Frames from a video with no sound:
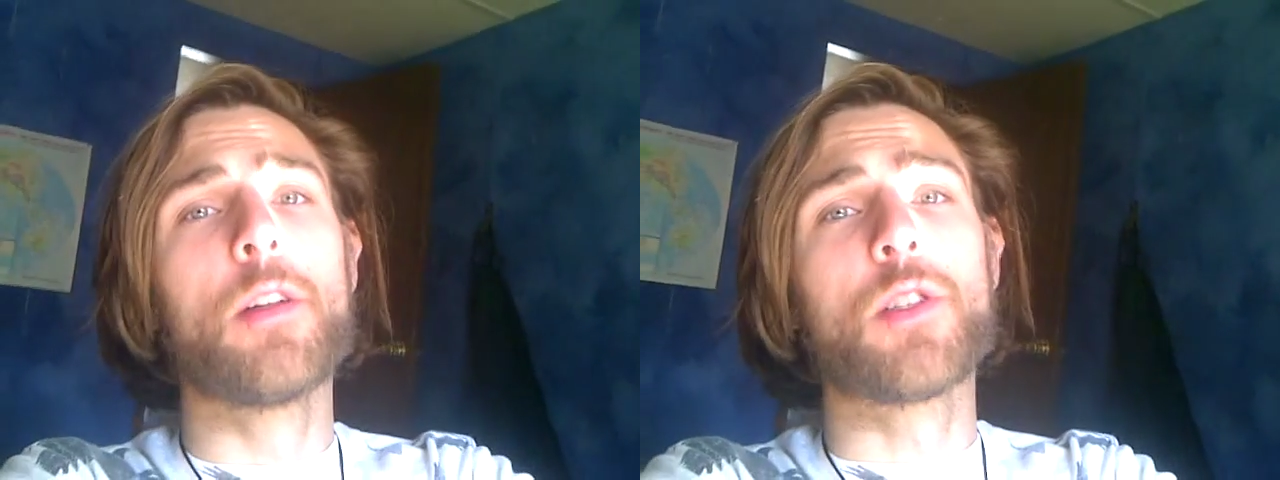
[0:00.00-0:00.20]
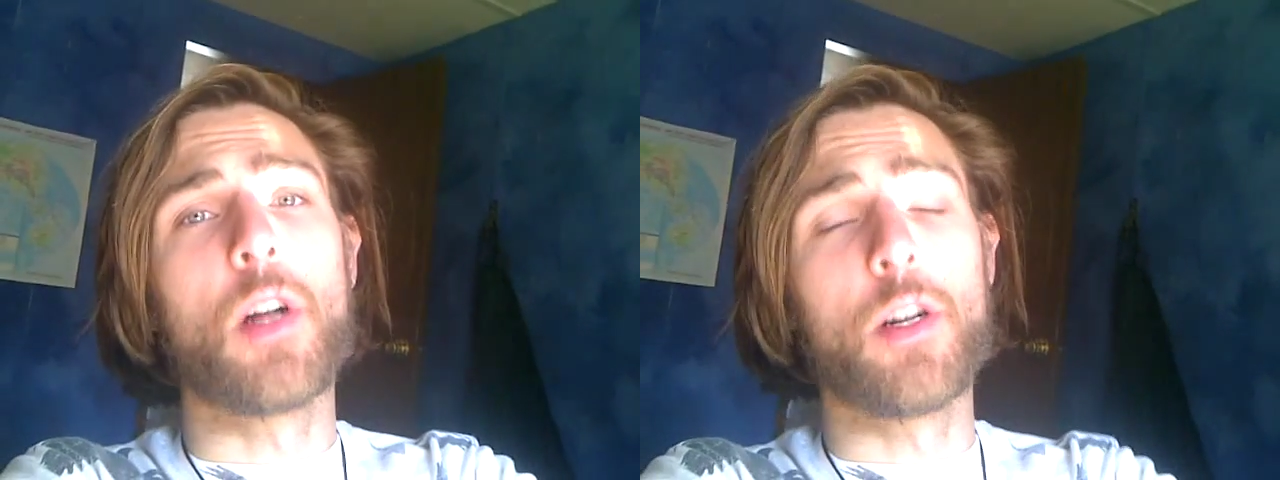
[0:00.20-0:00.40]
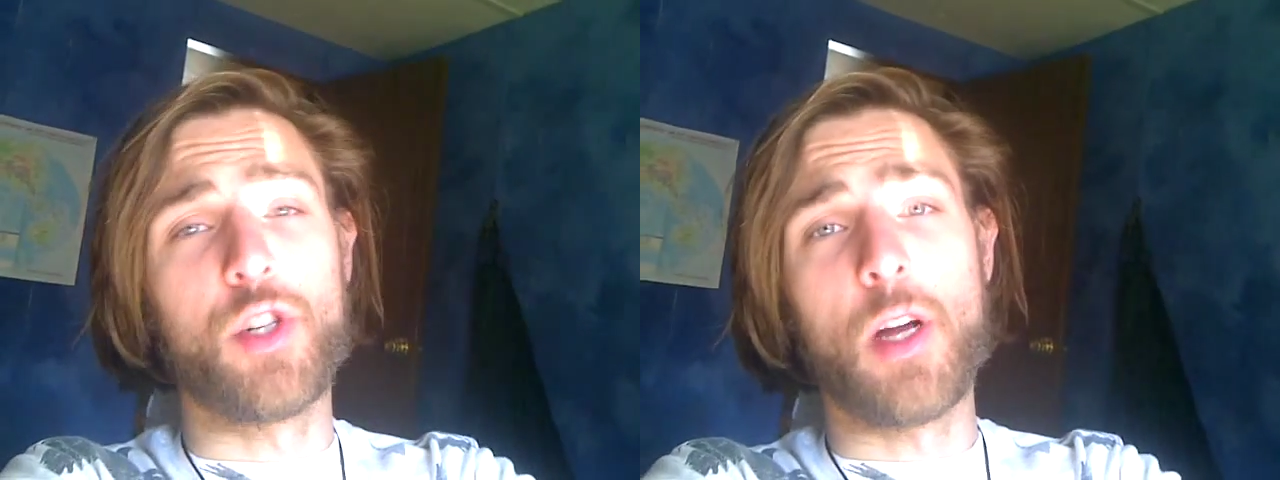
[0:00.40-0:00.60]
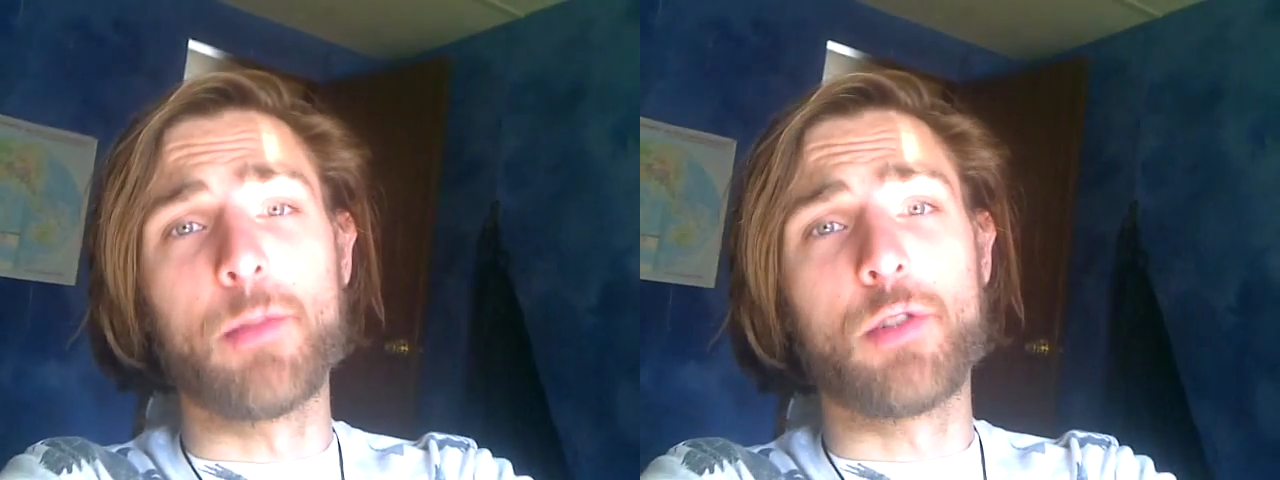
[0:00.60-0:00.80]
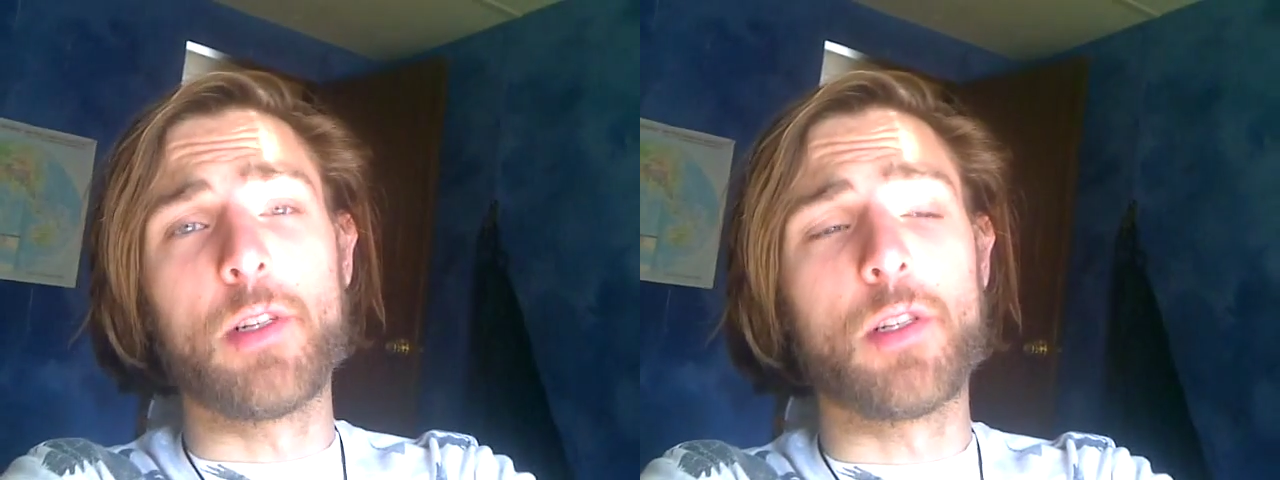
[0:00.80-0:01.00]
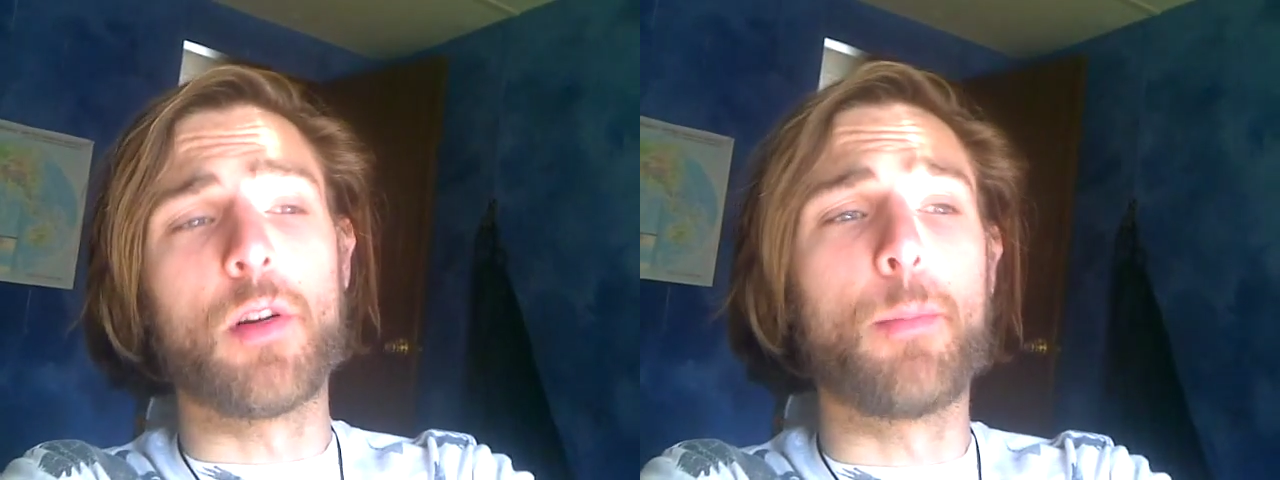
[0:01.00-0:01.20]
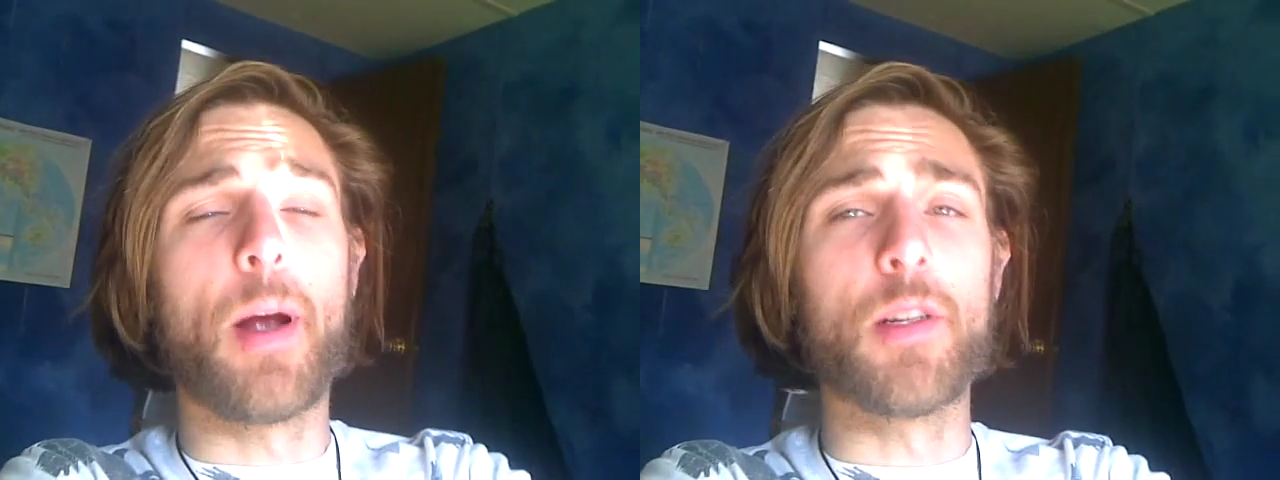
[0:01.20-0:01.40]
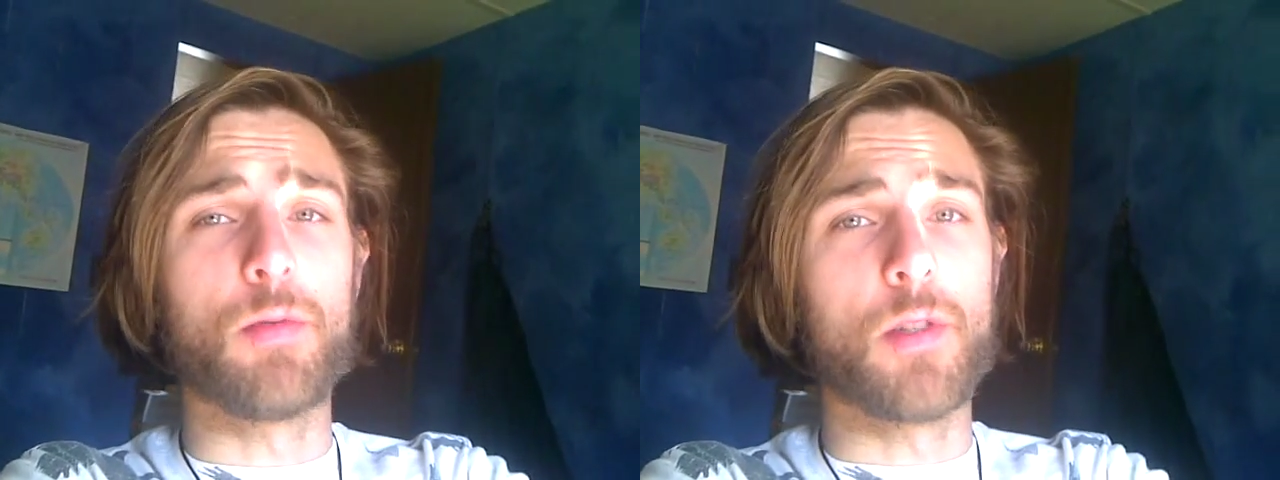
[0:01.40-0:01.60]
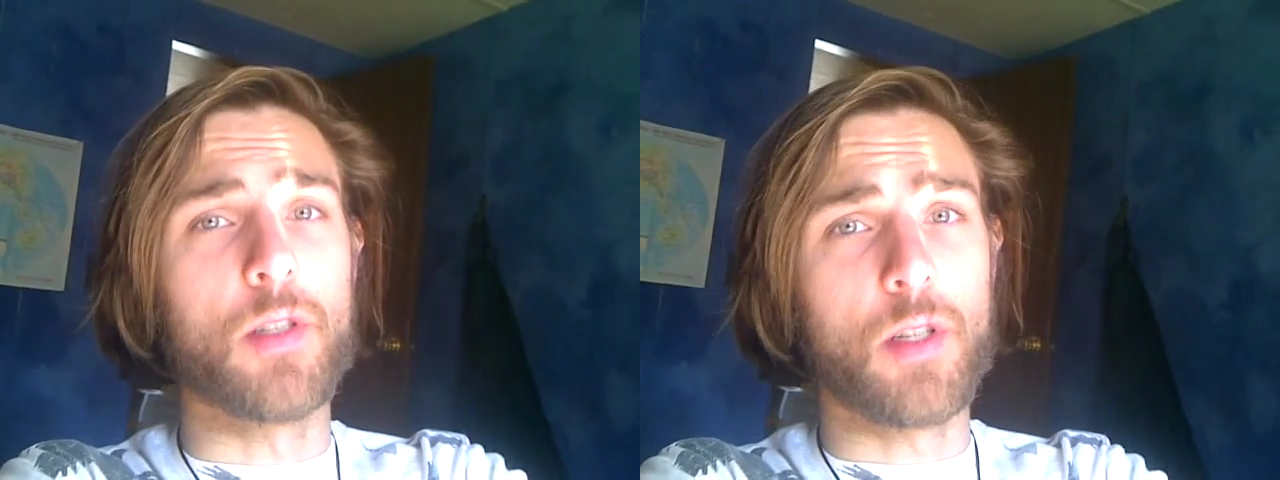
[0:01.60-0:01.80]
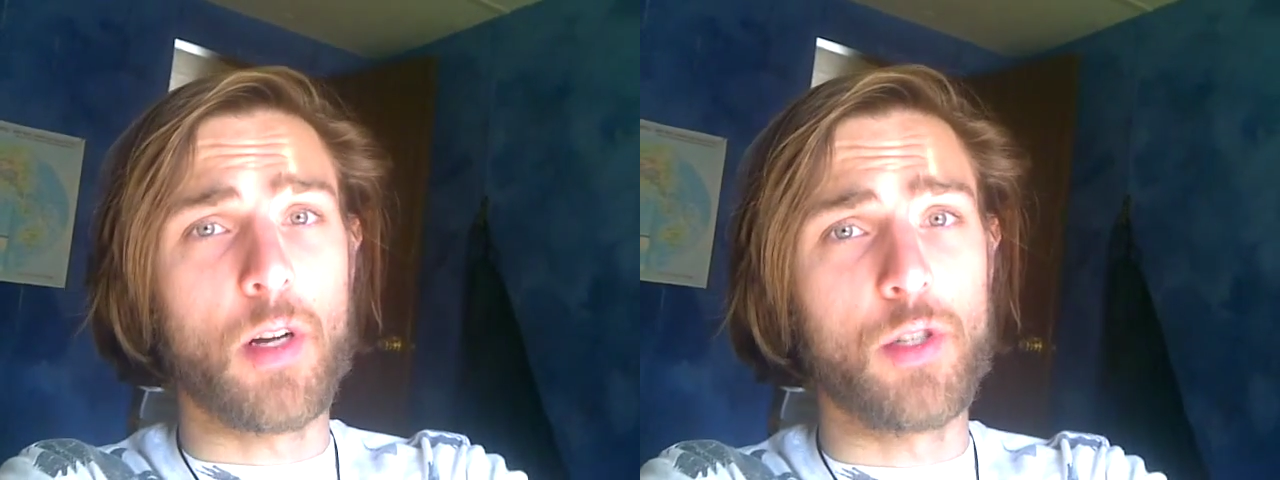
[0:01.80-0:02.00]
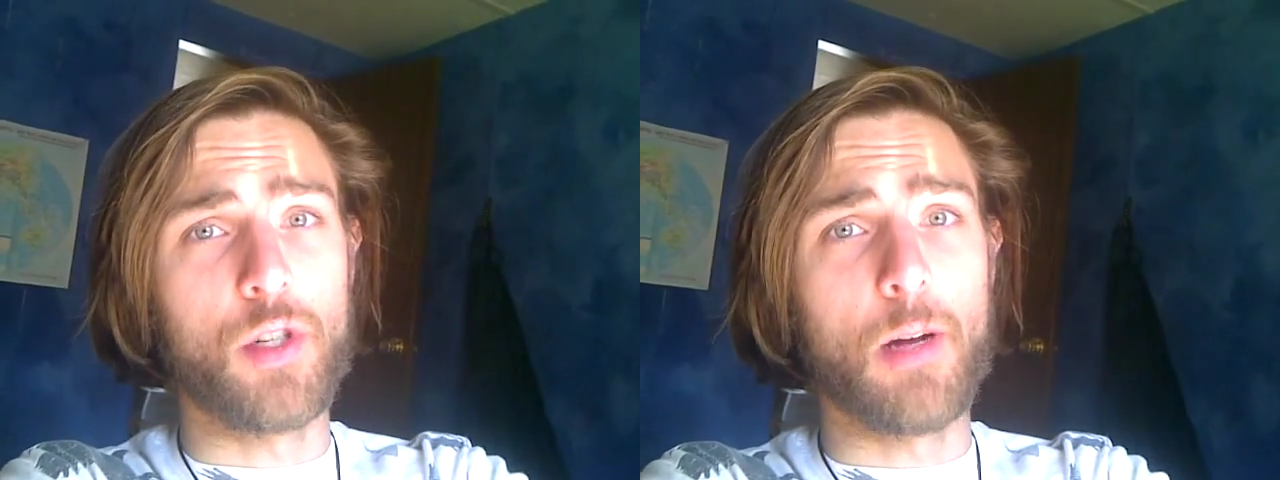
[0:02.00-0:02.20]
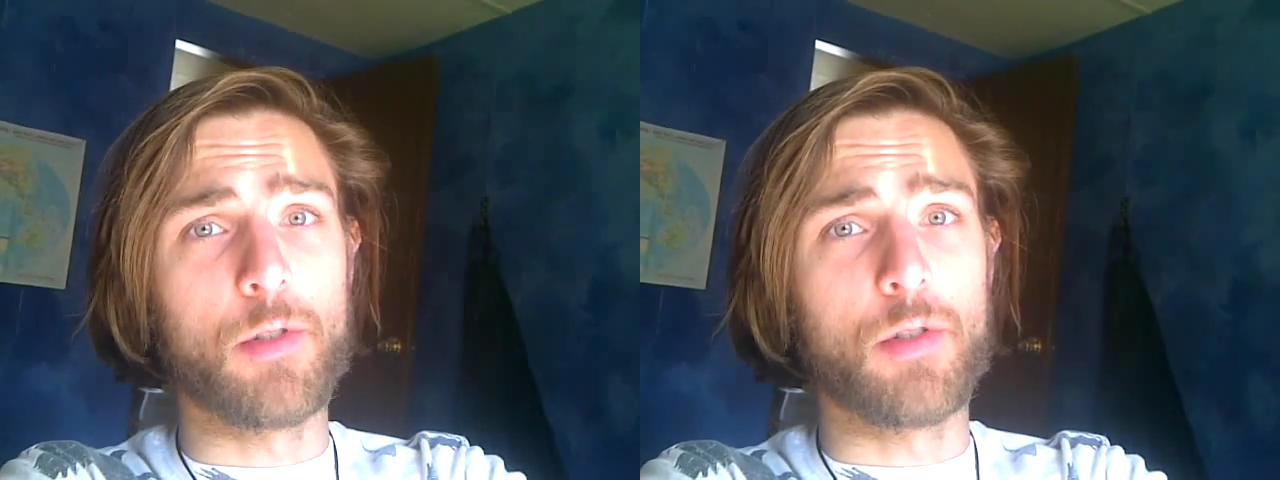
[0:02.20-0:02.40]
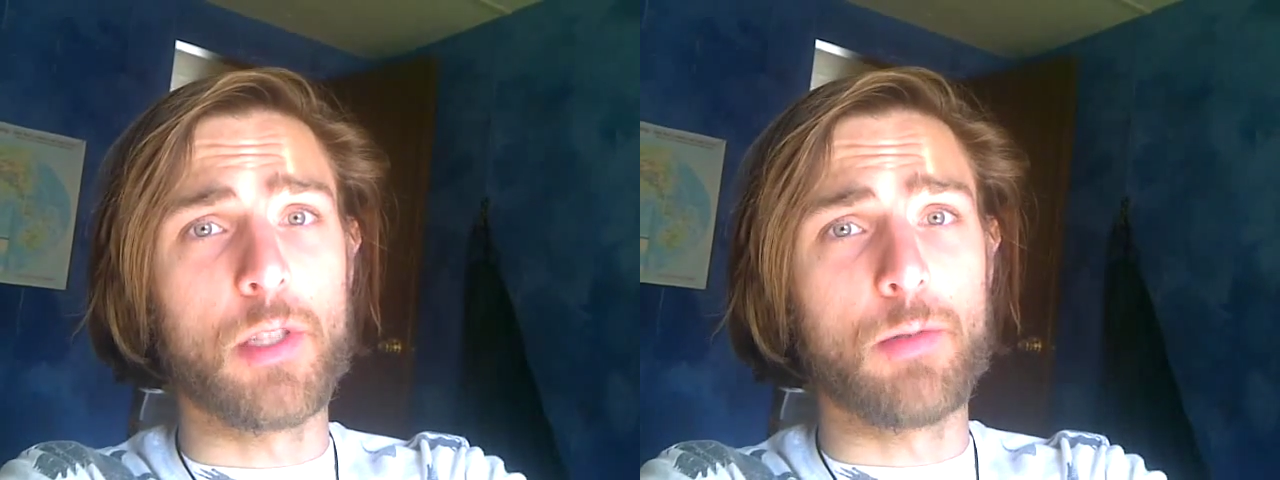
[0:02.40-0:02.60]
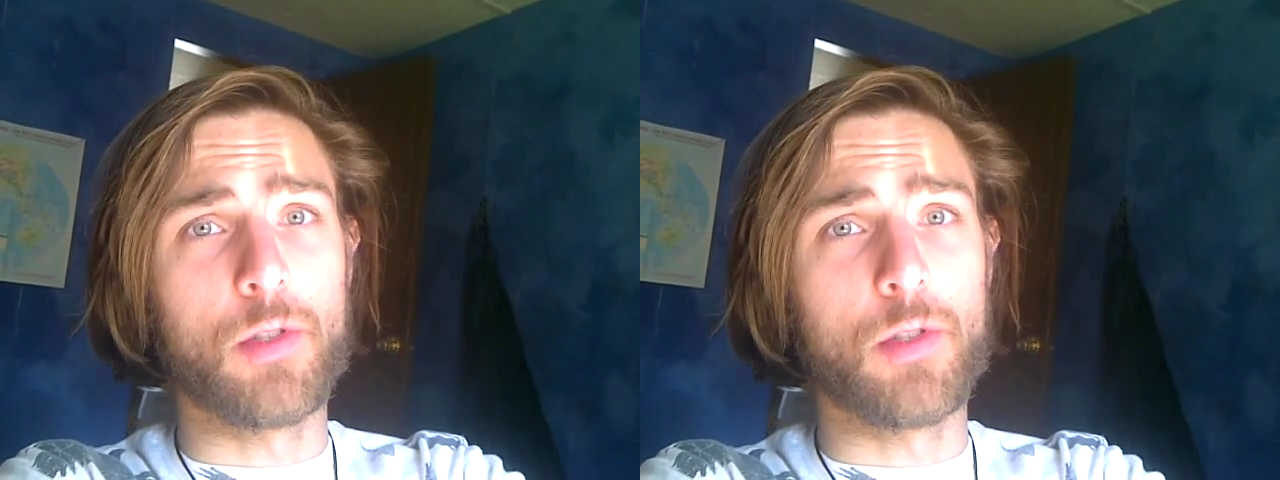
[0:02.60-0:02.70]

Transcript: star geometries and all the patterns in star geometries,